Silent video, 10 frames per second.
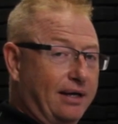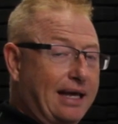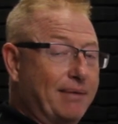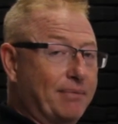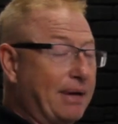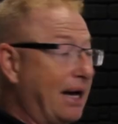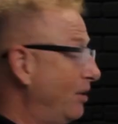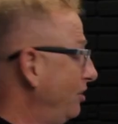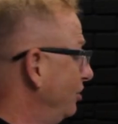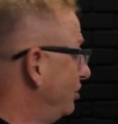came
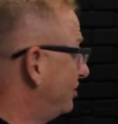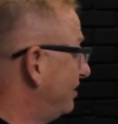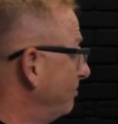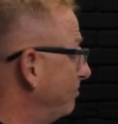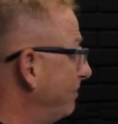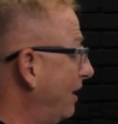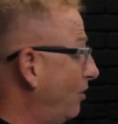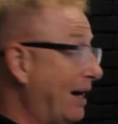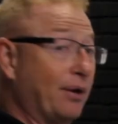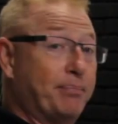about. You just didn't
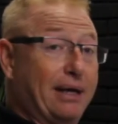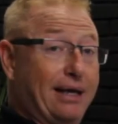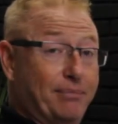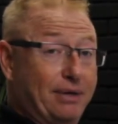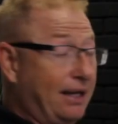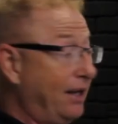mail out a payment